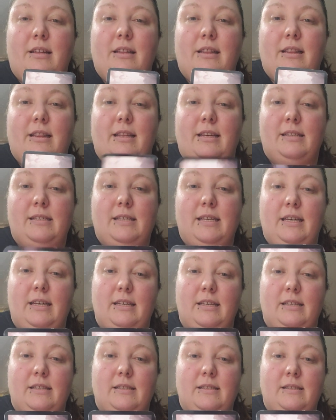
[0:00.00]
This
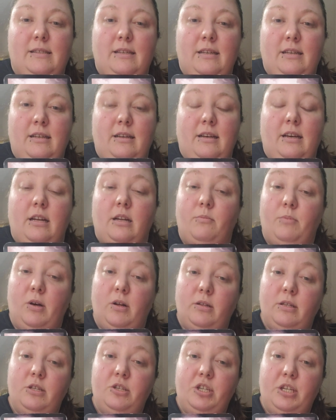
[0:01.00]
is an
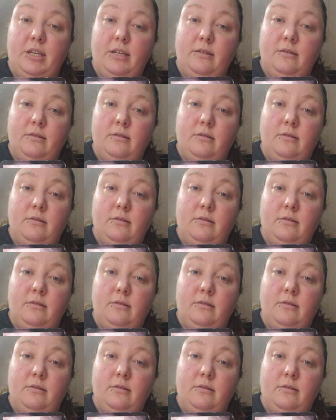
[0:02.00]
apology.